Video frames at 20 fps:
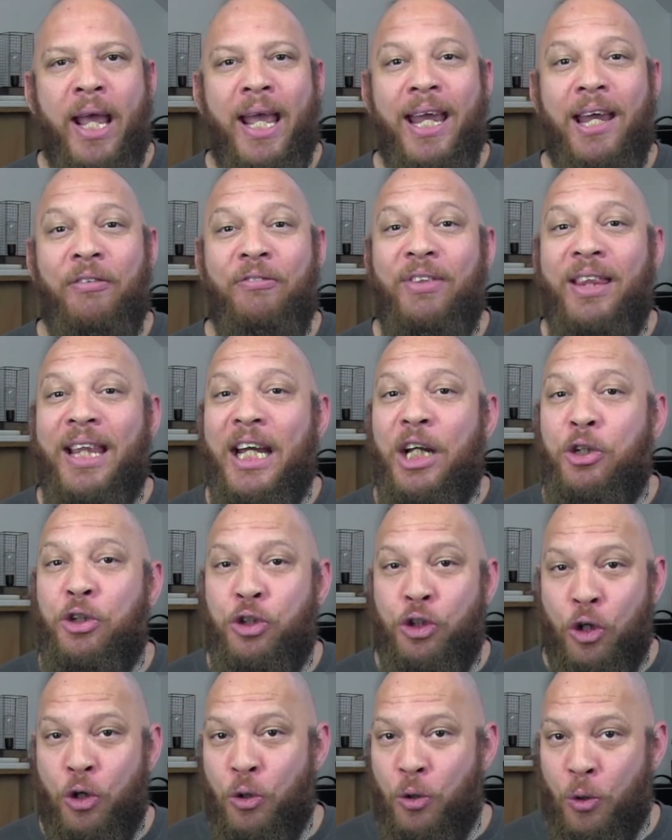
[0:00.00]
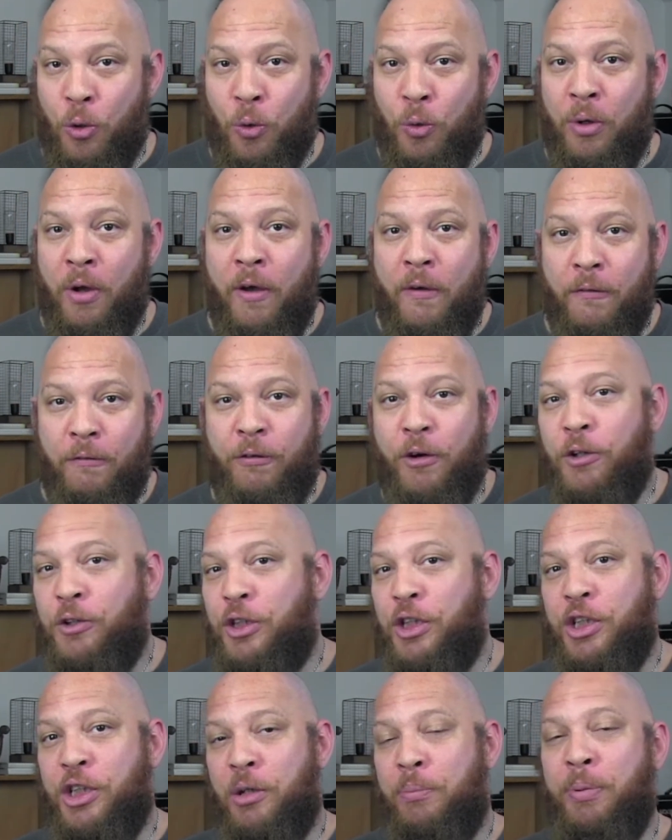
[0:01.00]
if they journaled
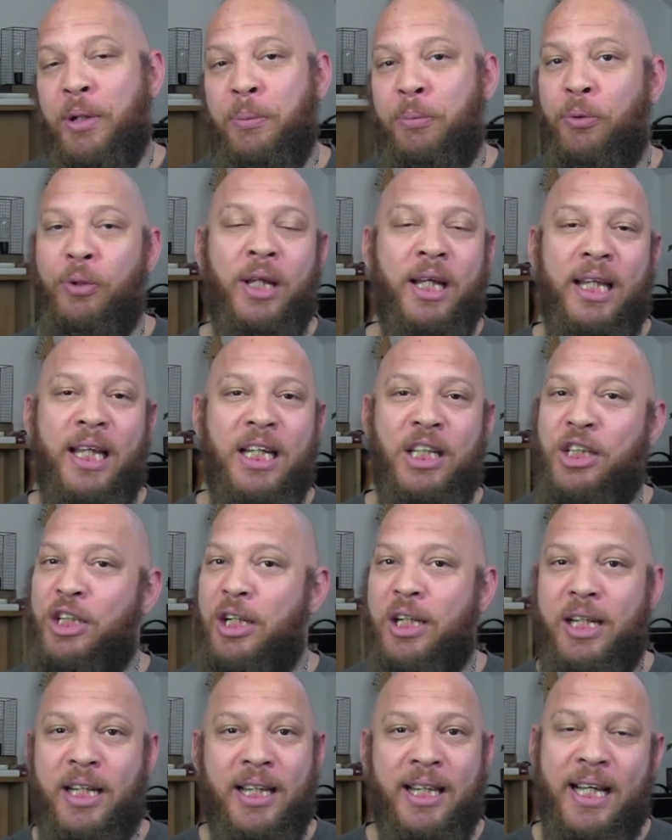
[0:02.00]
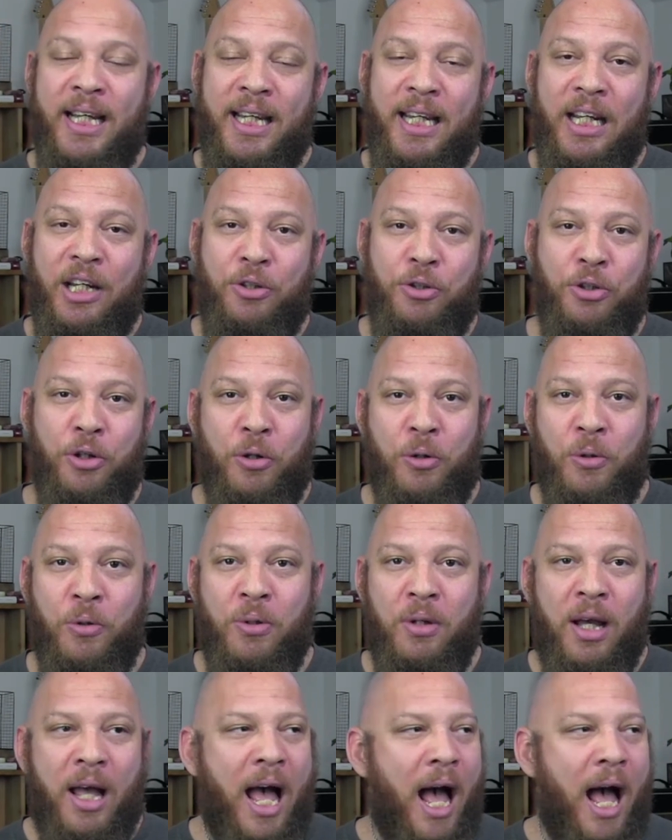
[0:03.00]
versus the people that they studied that didn't journal.